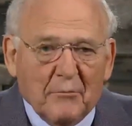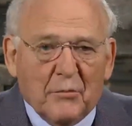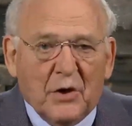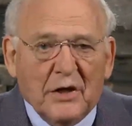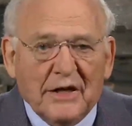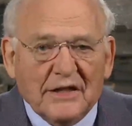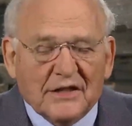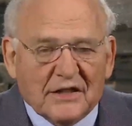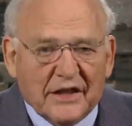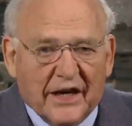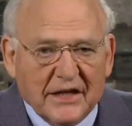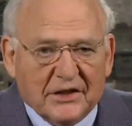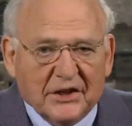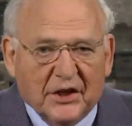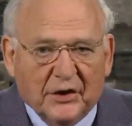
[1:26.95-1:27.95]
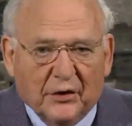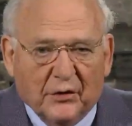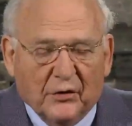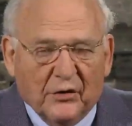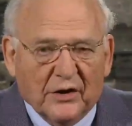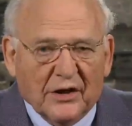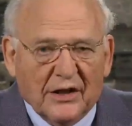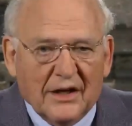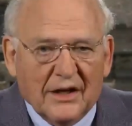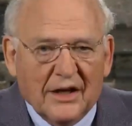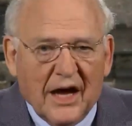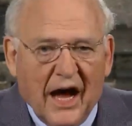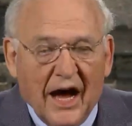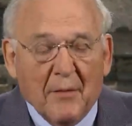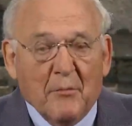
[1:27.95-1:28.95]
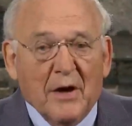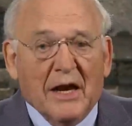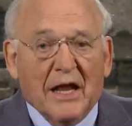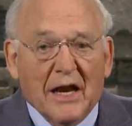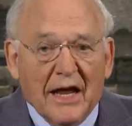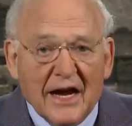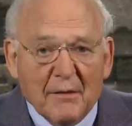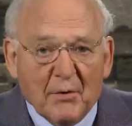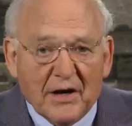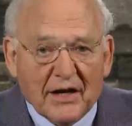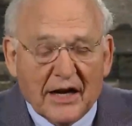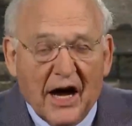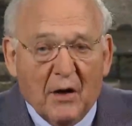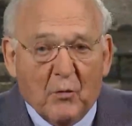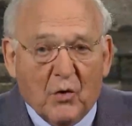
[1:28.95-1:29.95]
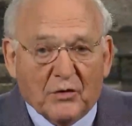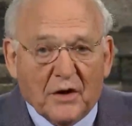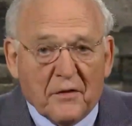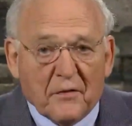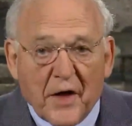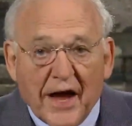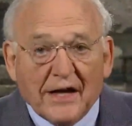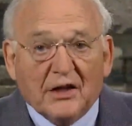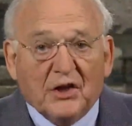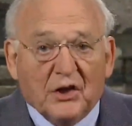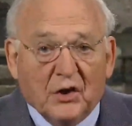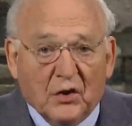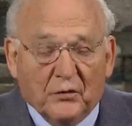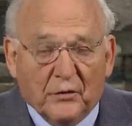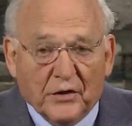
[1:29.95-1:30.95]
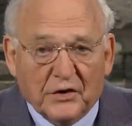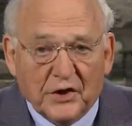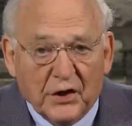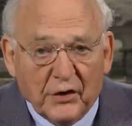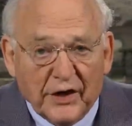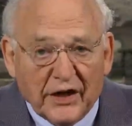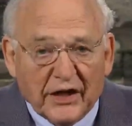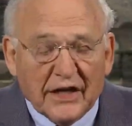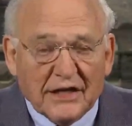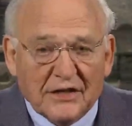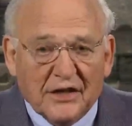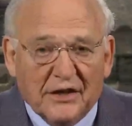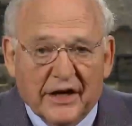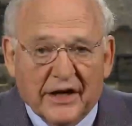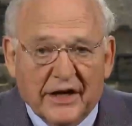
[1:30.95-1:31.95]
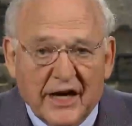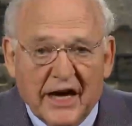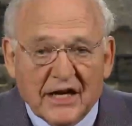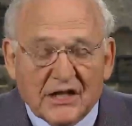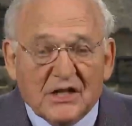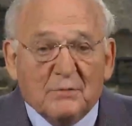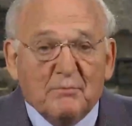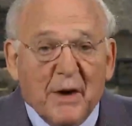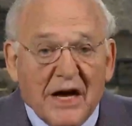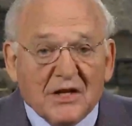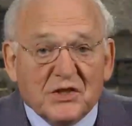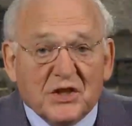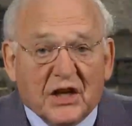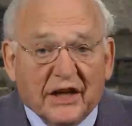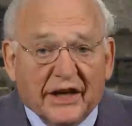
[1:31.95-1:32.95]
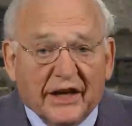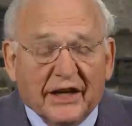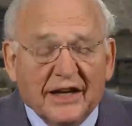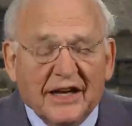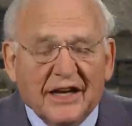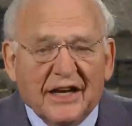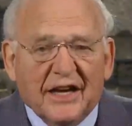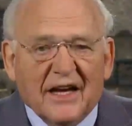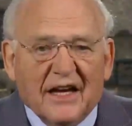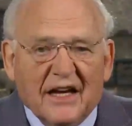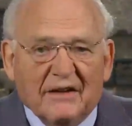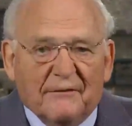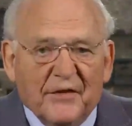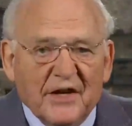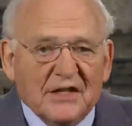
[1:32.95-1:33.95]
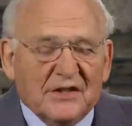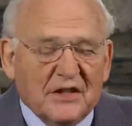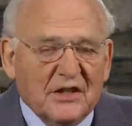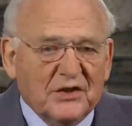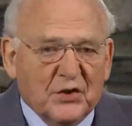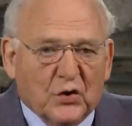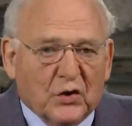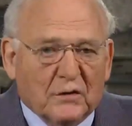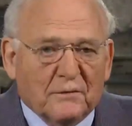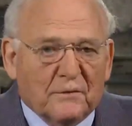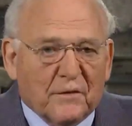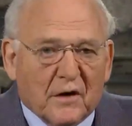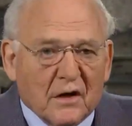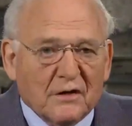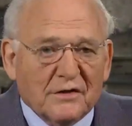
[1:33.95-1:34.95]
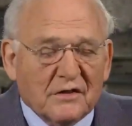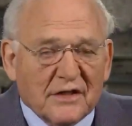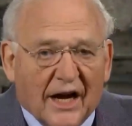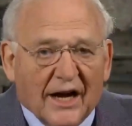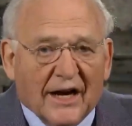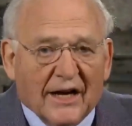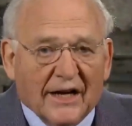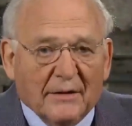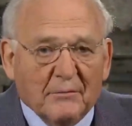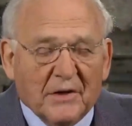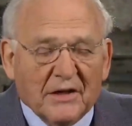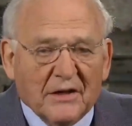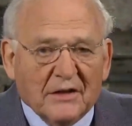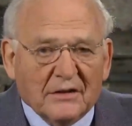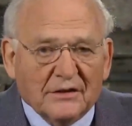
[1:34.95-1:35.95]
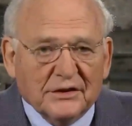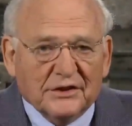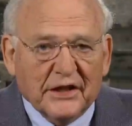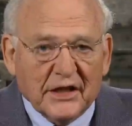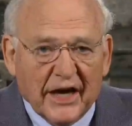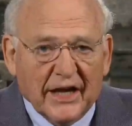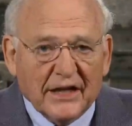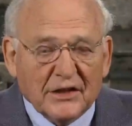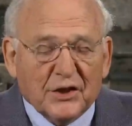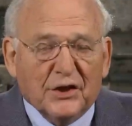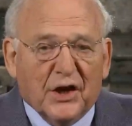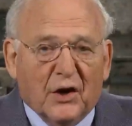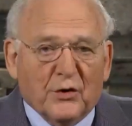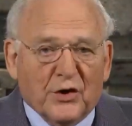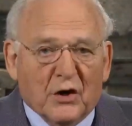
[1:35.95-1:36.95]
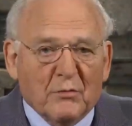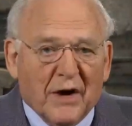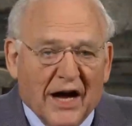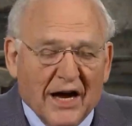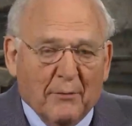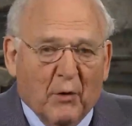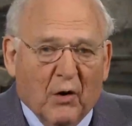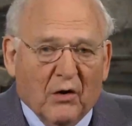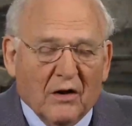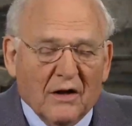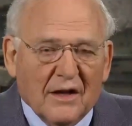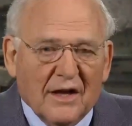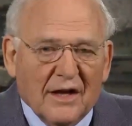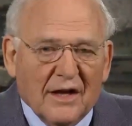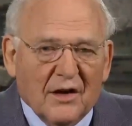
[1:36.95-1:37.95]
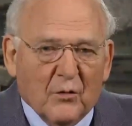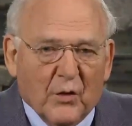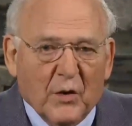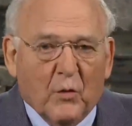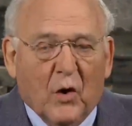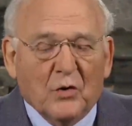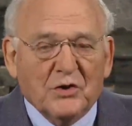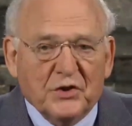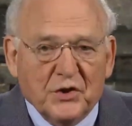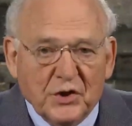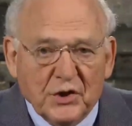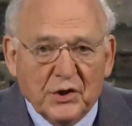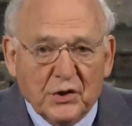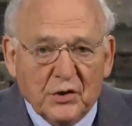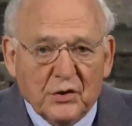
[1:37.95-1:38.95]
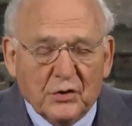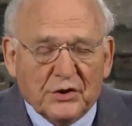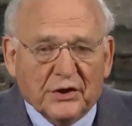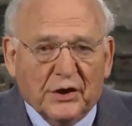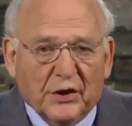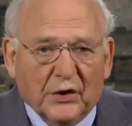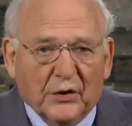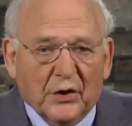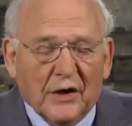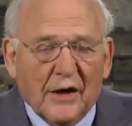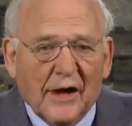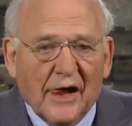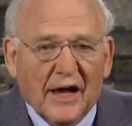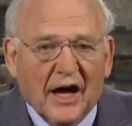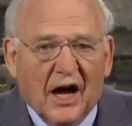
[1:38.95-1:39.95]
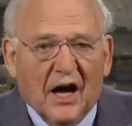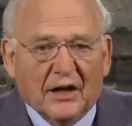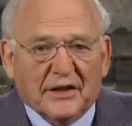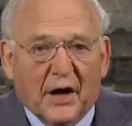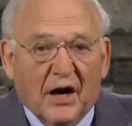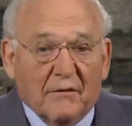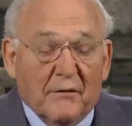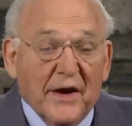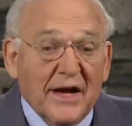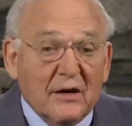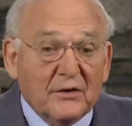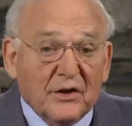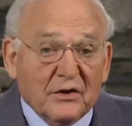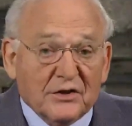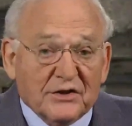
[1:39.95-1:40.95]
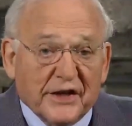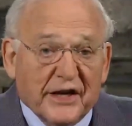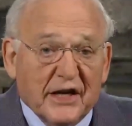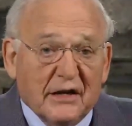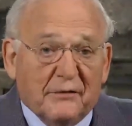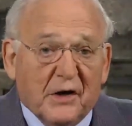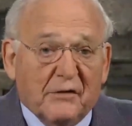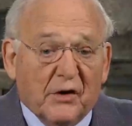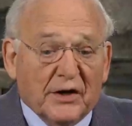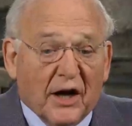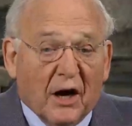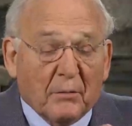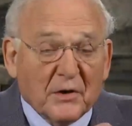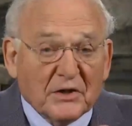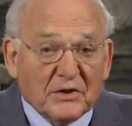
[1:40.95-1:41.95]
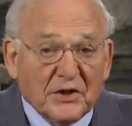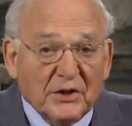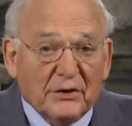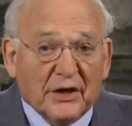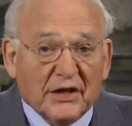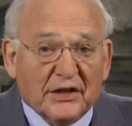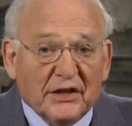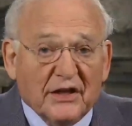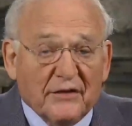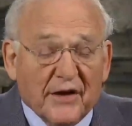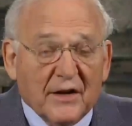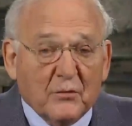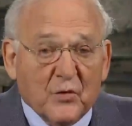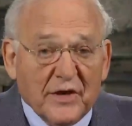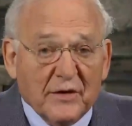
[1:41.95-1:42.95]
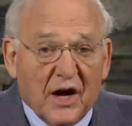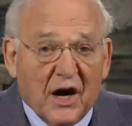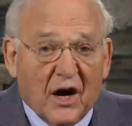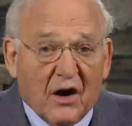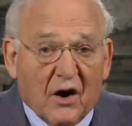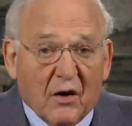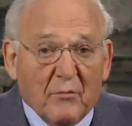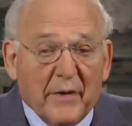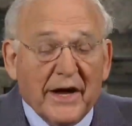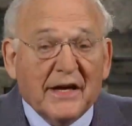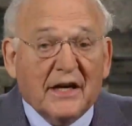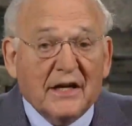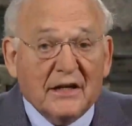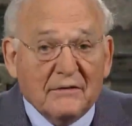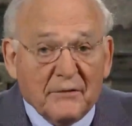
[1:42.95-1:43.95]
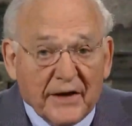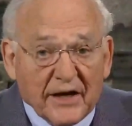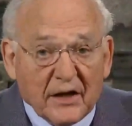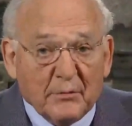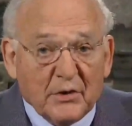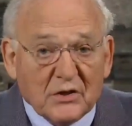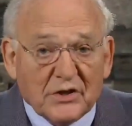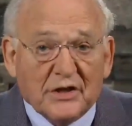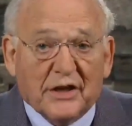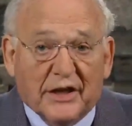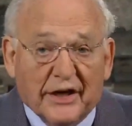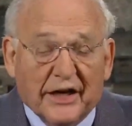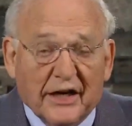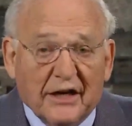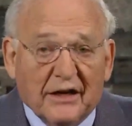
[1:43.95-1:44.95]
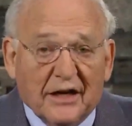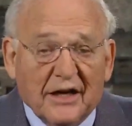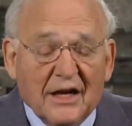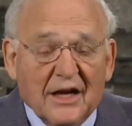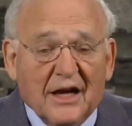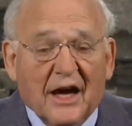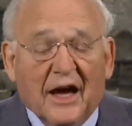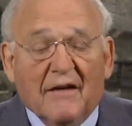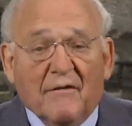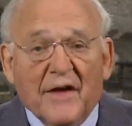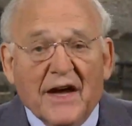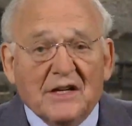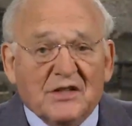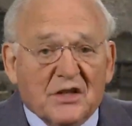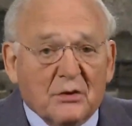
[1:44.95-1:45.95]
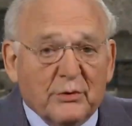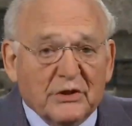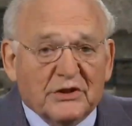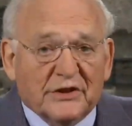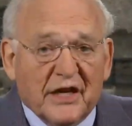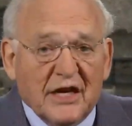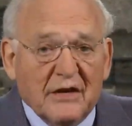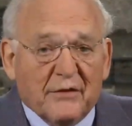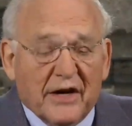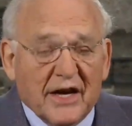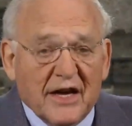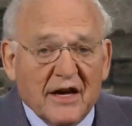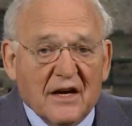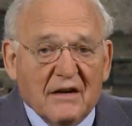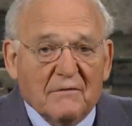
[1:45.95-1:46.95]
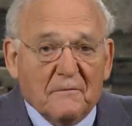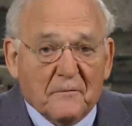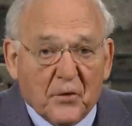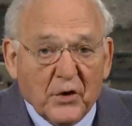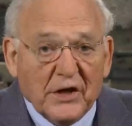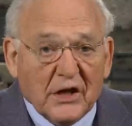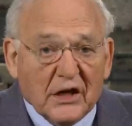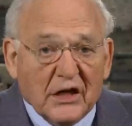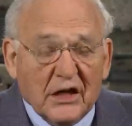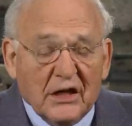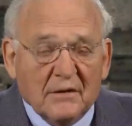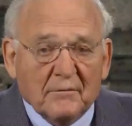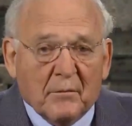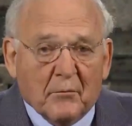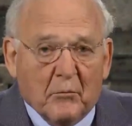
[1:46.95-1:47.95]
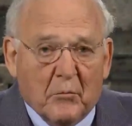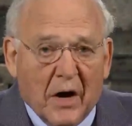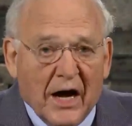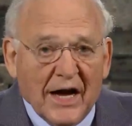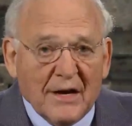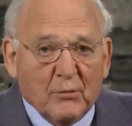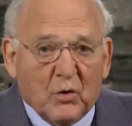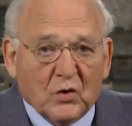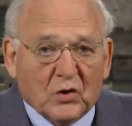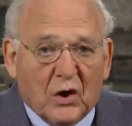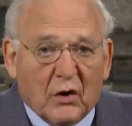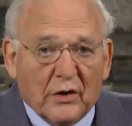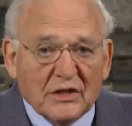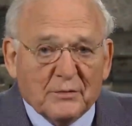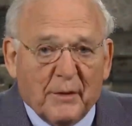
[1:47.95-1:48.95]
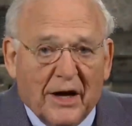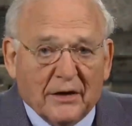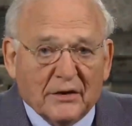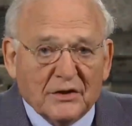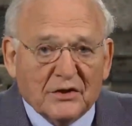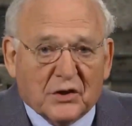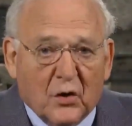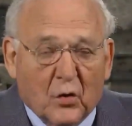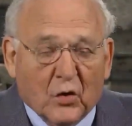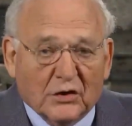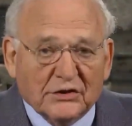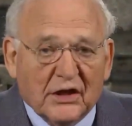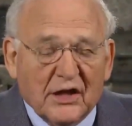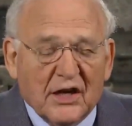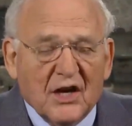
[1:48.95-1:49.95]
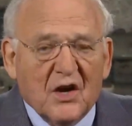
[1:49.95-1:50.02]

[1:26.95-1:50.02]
Please stay tuned. I'm Billy Lambert, and I want to thank you for tuning in today, especially if this is your first time to see Getting to Know Your Bible. We want you to, uh, to avail yourself of an opportunity that we are making available today, and that's to receive a free Bible correspondence course.